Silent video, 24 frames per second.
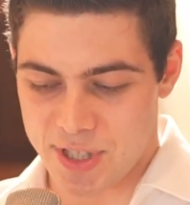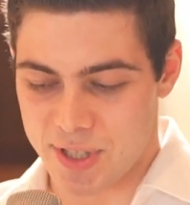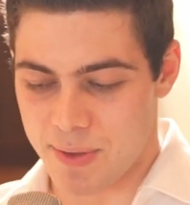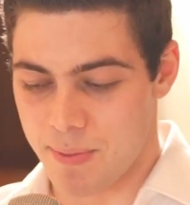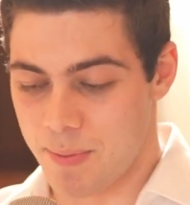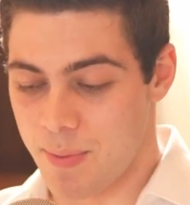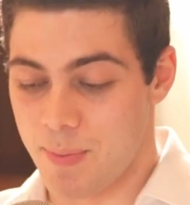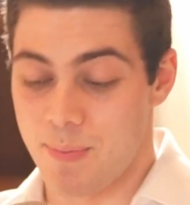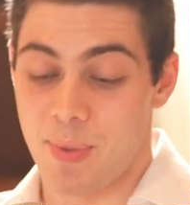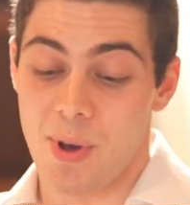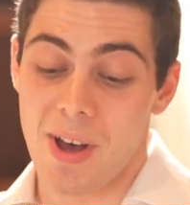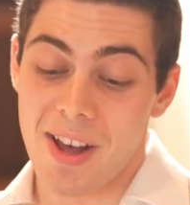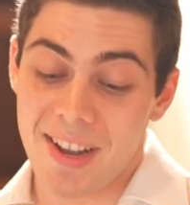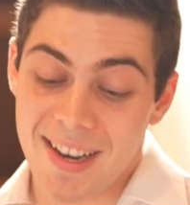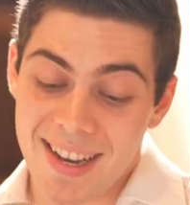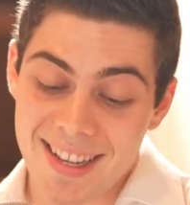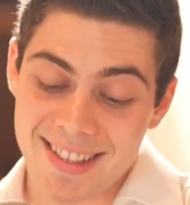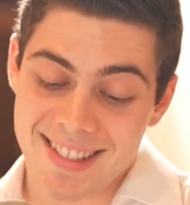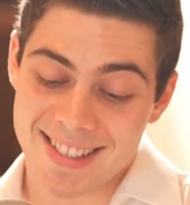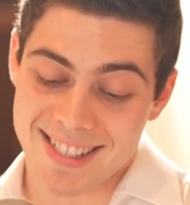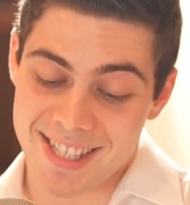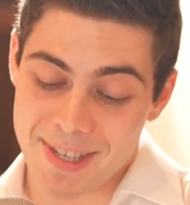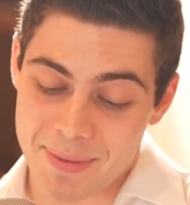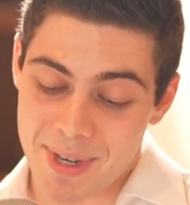but at
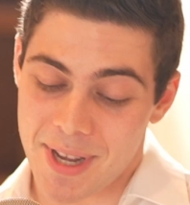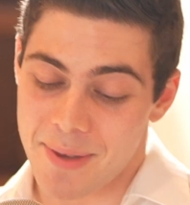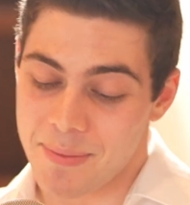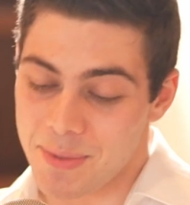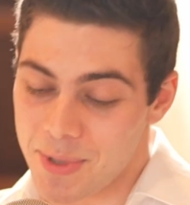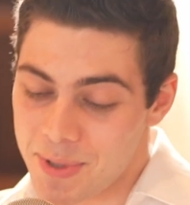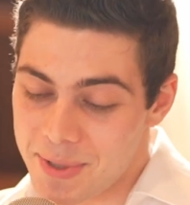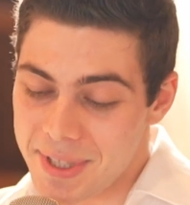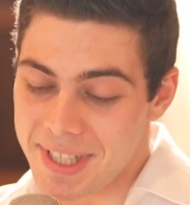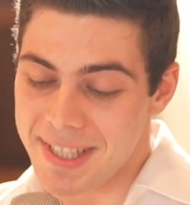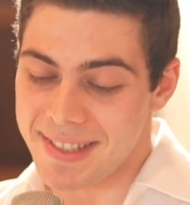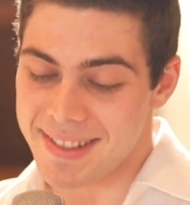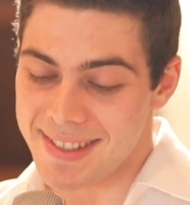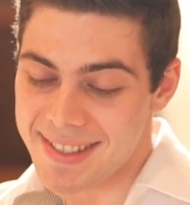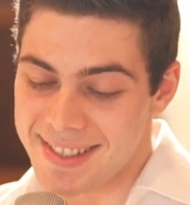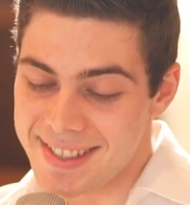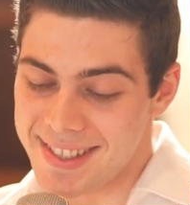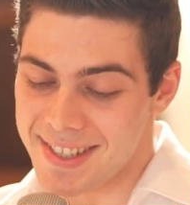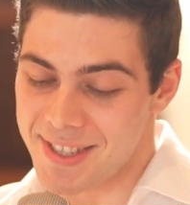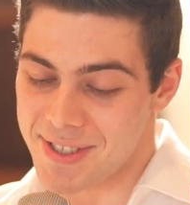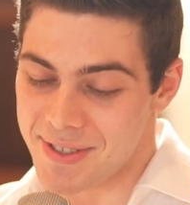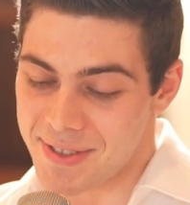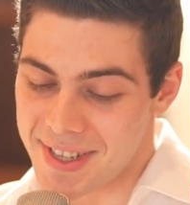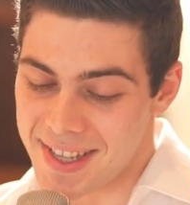the same time, you need these
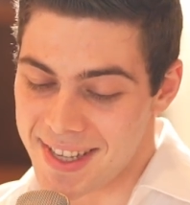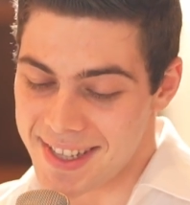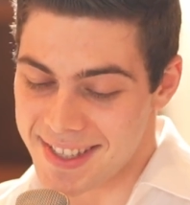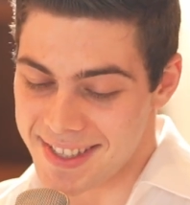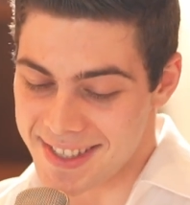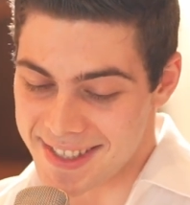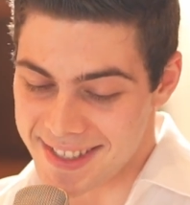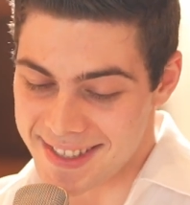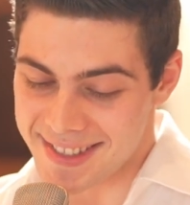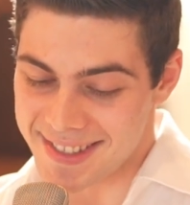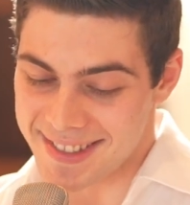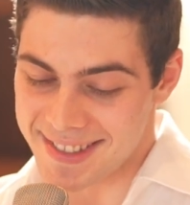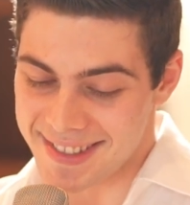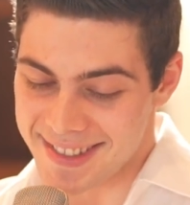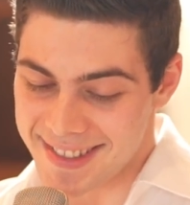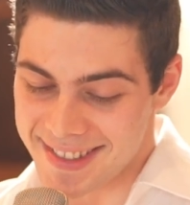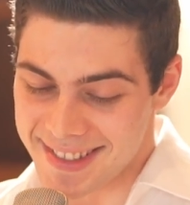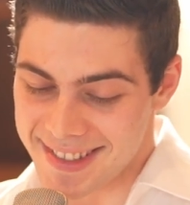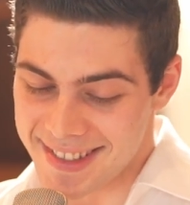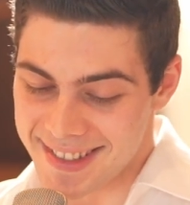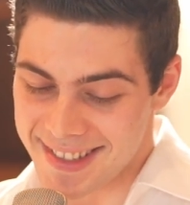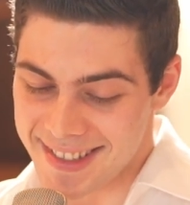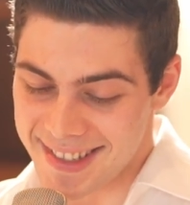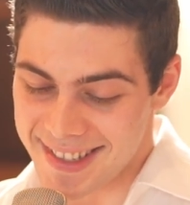centralized
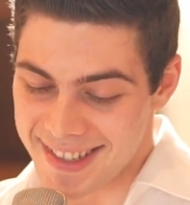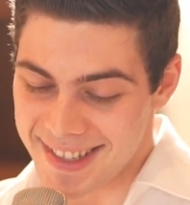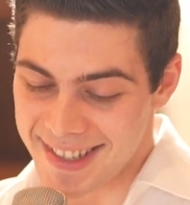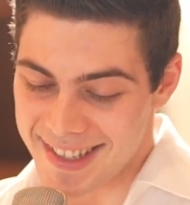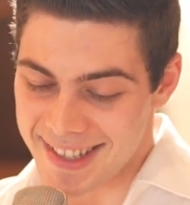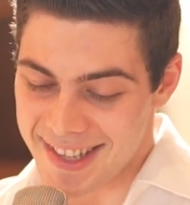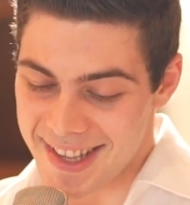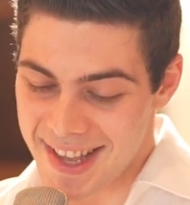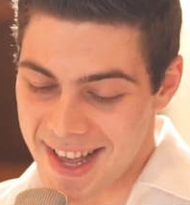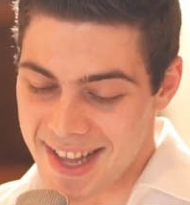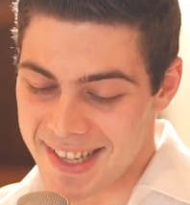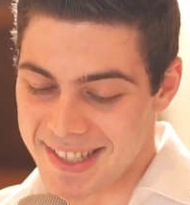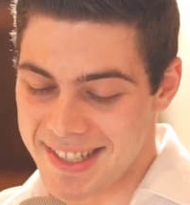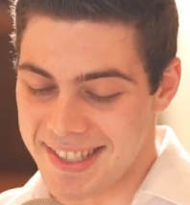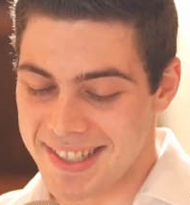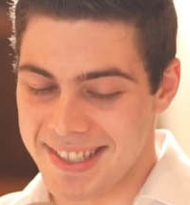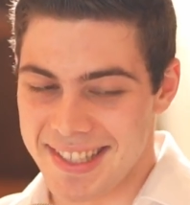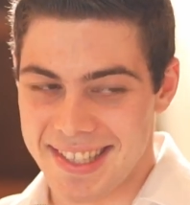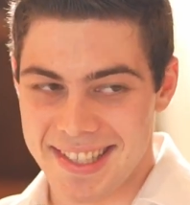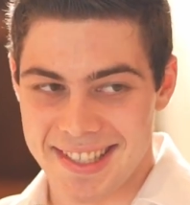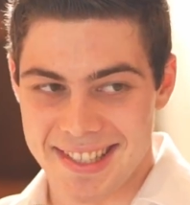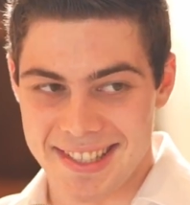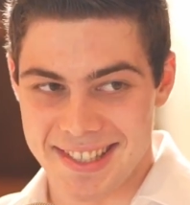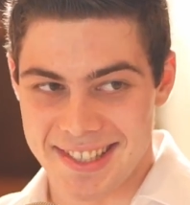
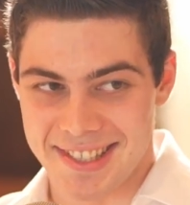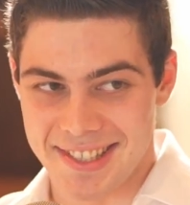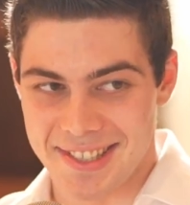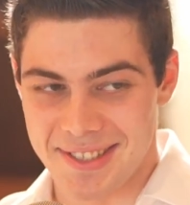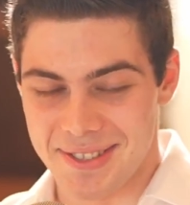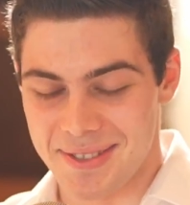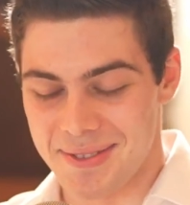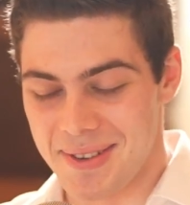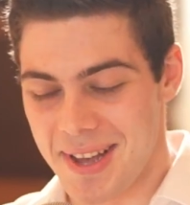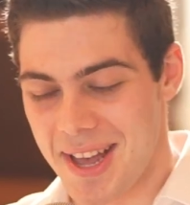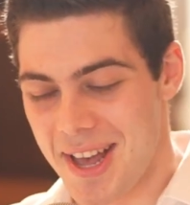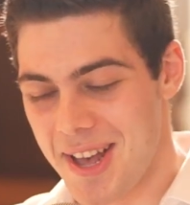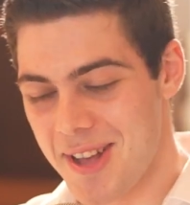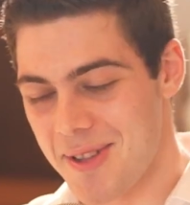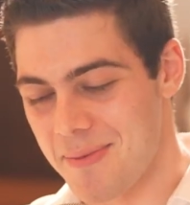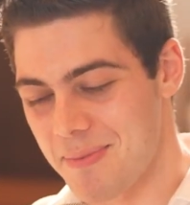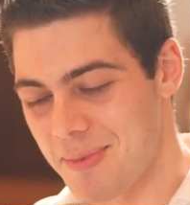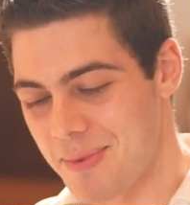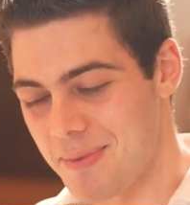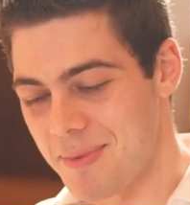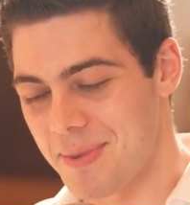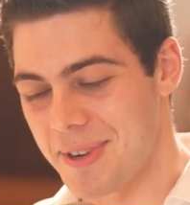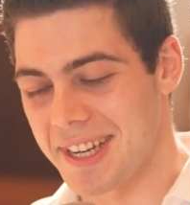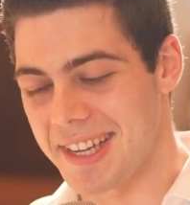entities to
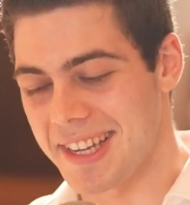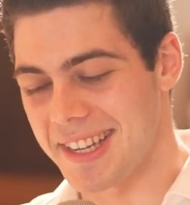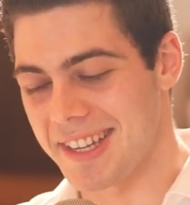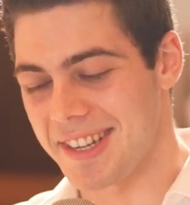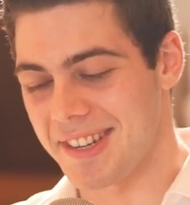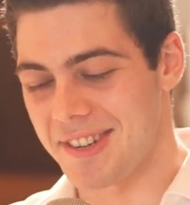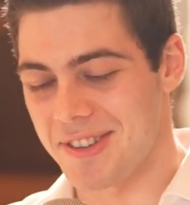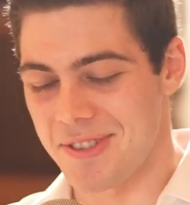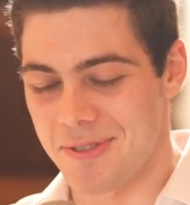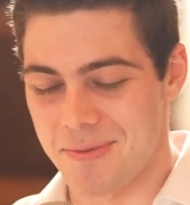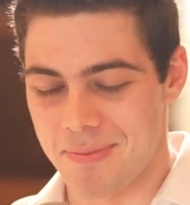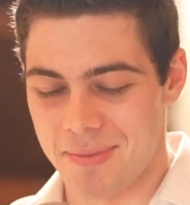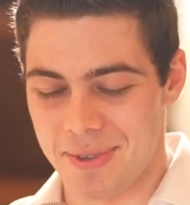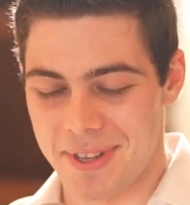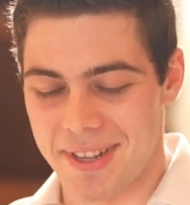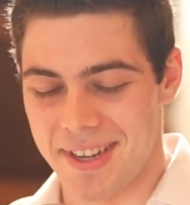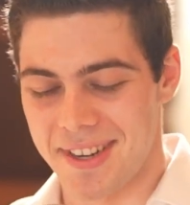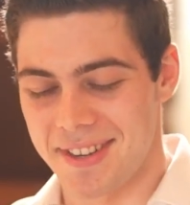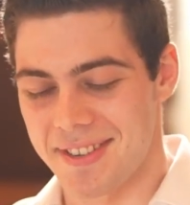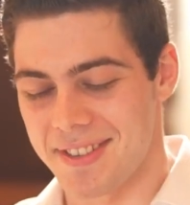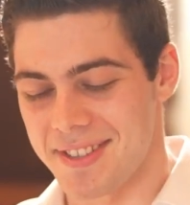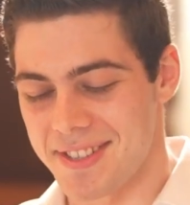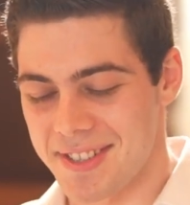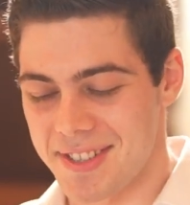help bring in new players.